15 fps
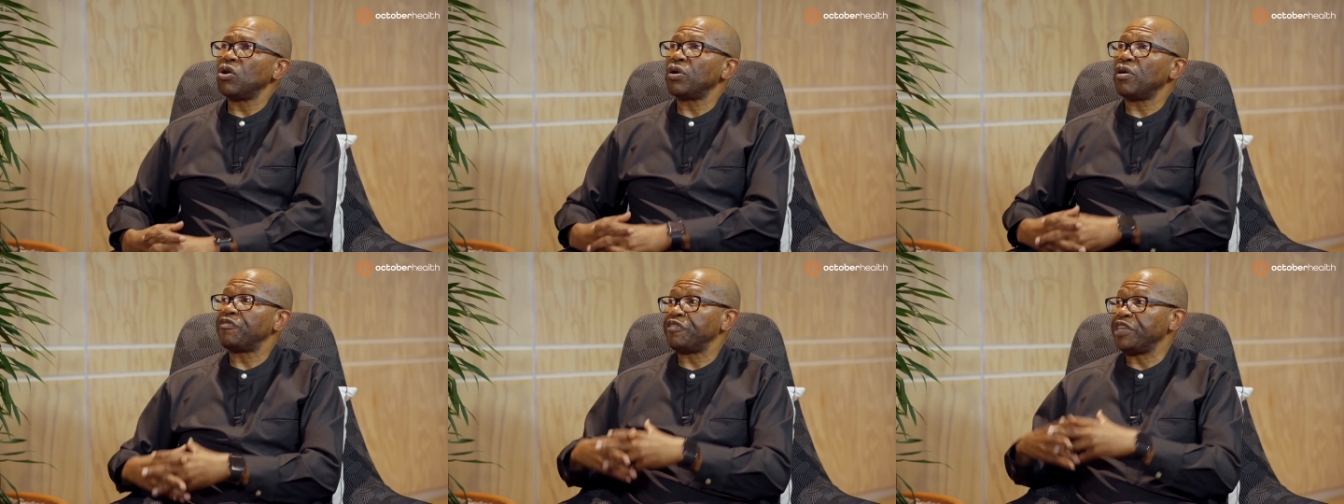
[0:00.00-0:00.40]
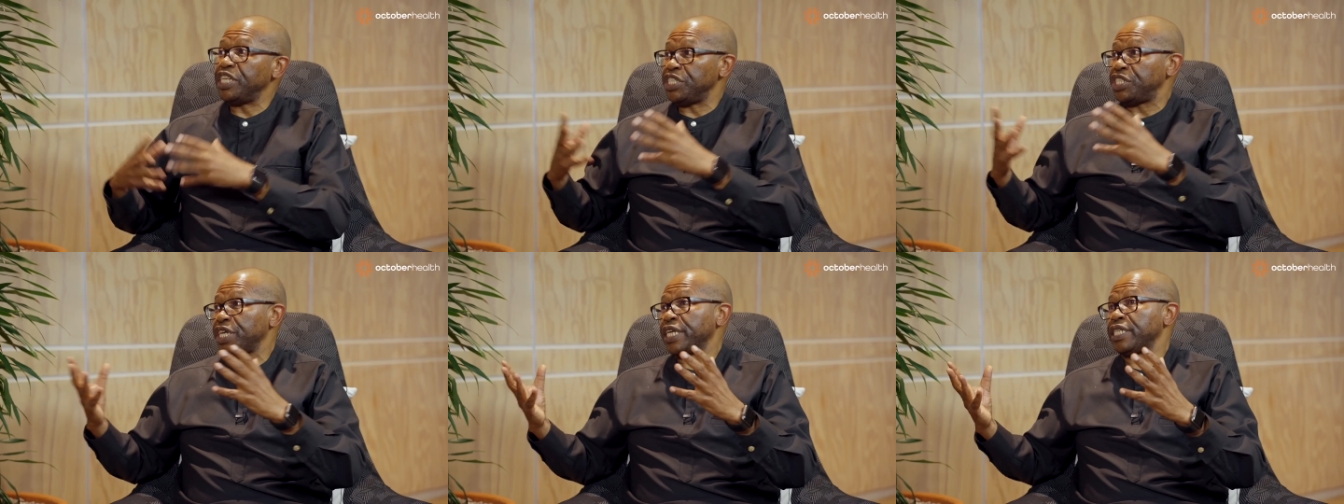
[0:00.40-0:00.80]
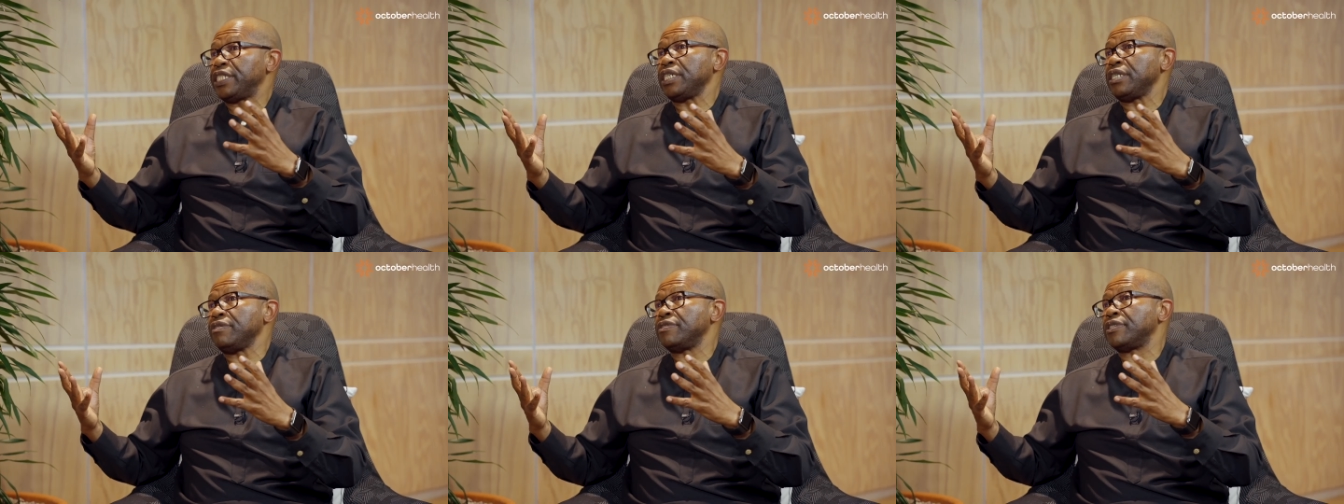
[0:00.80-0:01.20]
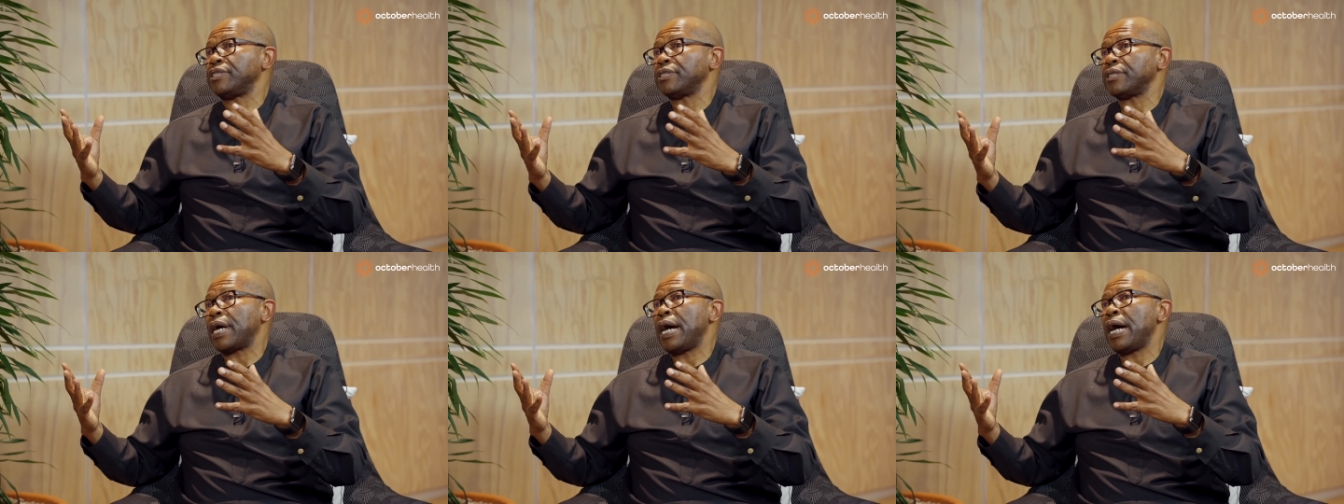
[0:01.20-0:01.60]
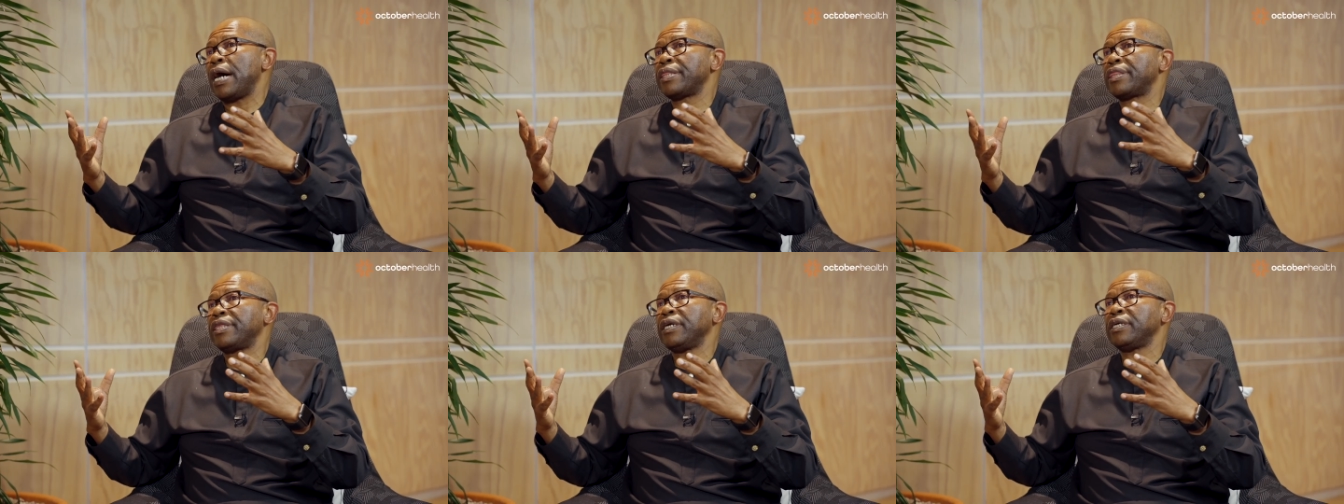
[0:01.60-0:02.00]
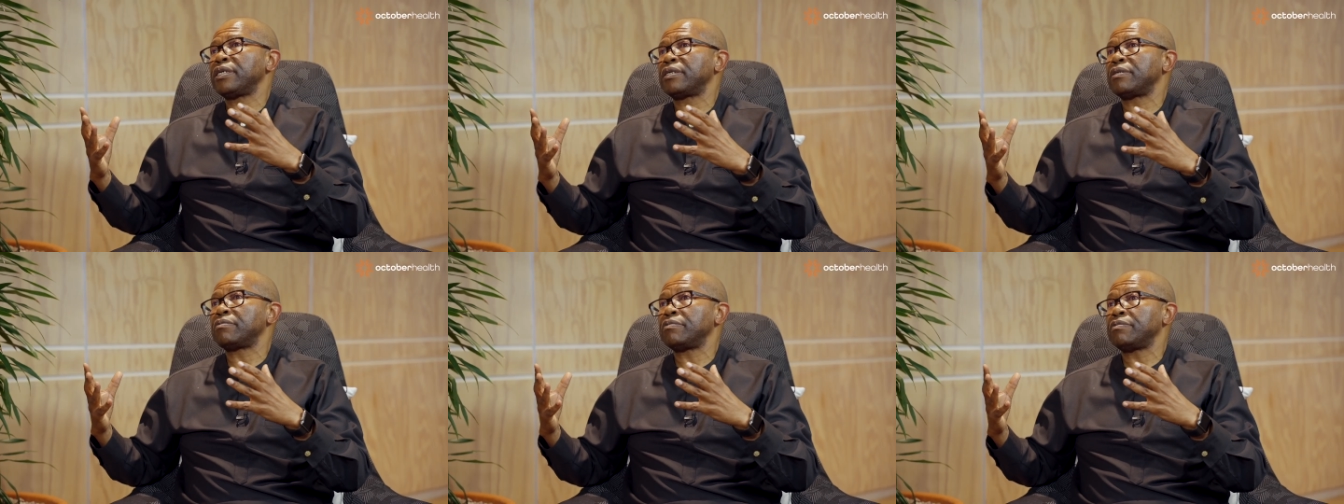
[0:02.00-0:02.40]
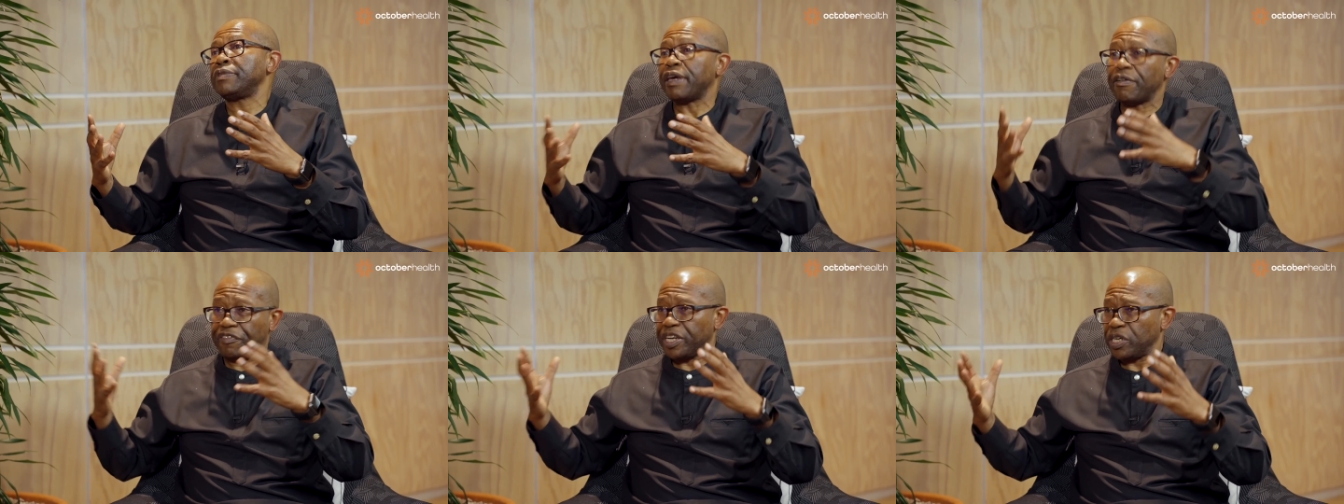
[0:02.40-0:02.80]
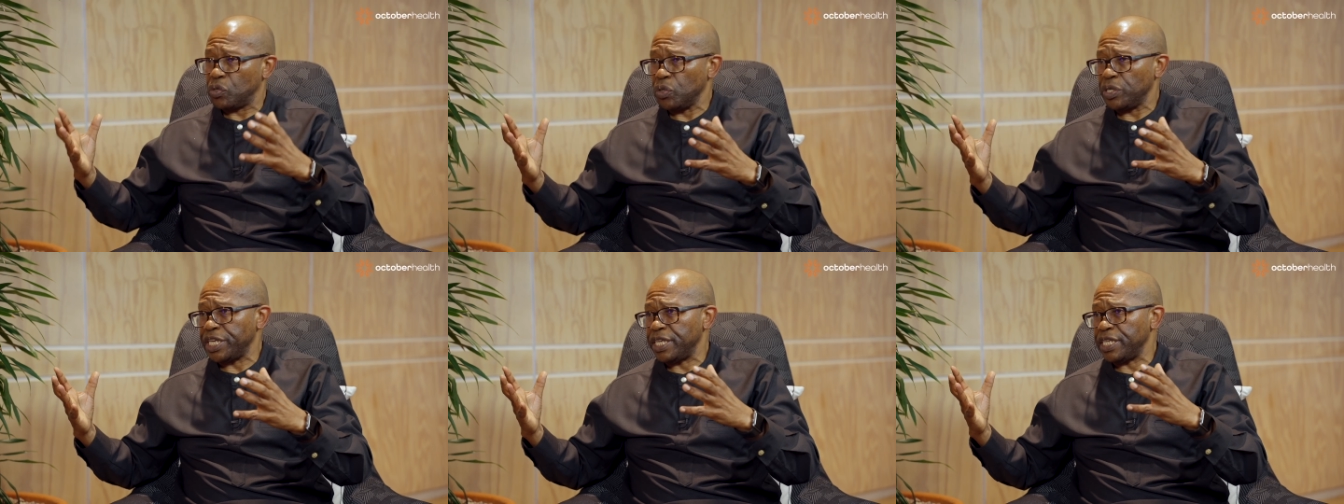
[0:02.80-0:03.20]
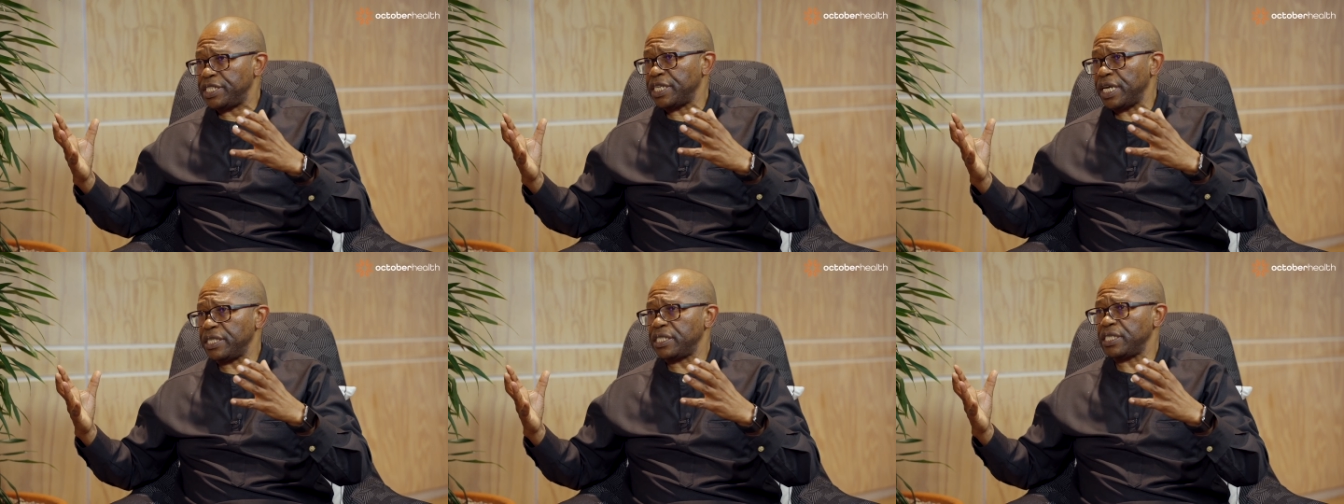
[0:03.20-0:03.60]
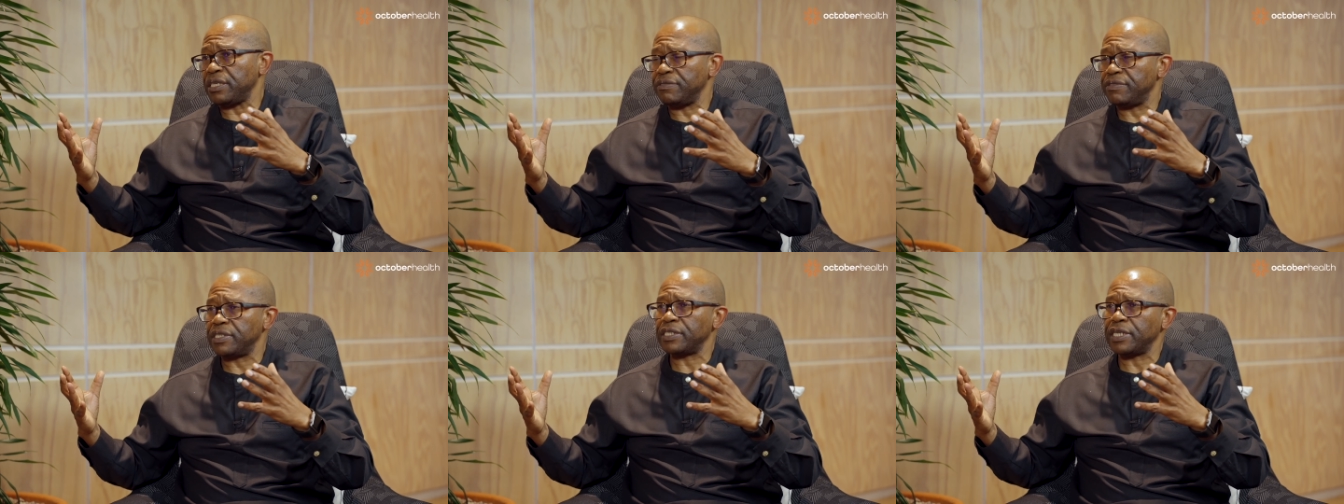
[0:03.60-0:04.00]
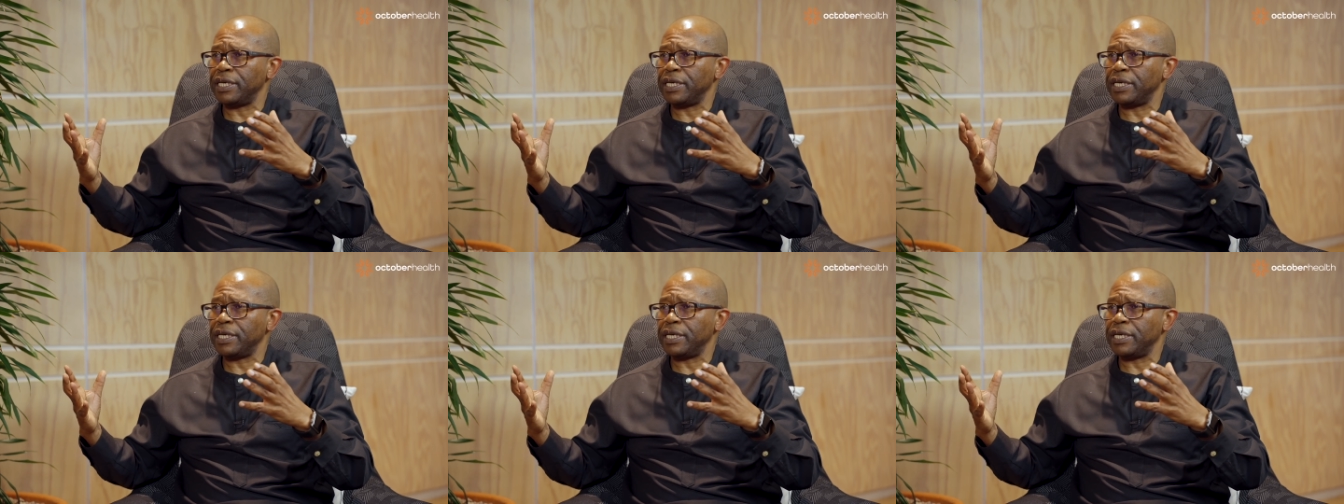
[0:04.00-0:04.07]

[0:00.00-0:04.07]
lot of initiatives, I think they're very good initiatives,